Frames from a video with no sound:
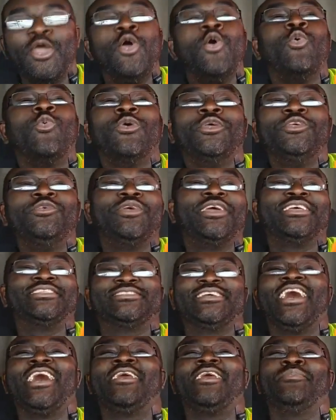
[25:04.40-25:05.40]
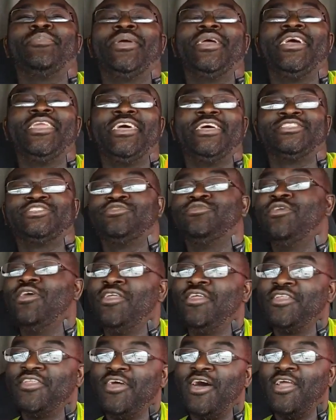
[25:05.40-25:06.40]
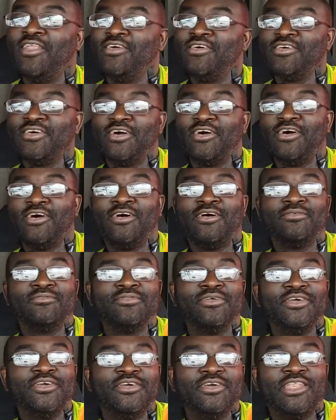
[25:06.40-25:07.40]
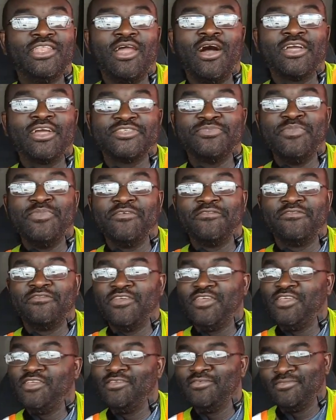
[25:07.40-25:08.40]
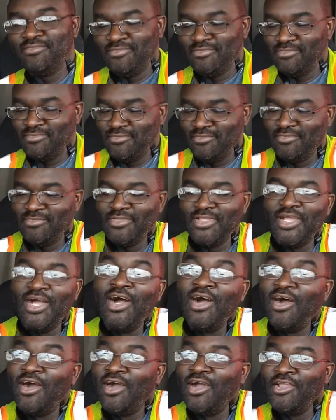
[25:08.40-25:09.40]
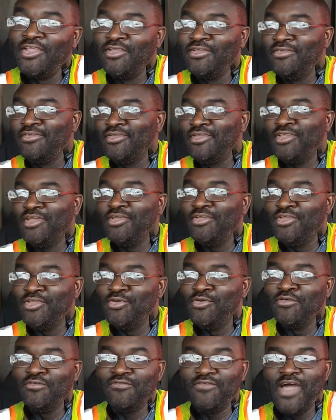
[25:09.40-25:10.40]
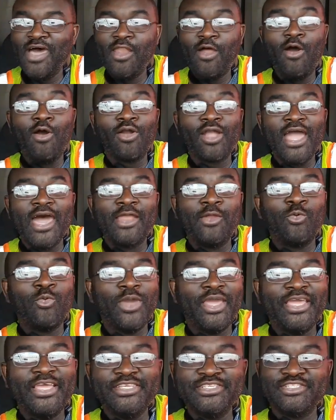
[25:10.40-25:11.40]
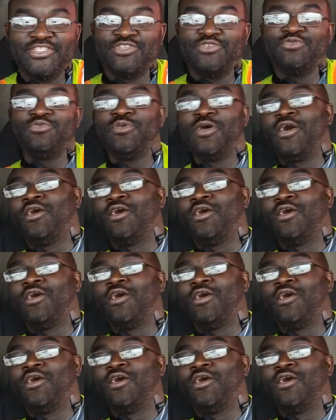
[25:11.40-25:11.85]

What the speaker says: When you get tired of paying that $200 locksmith fee, you'll find all kind of ways to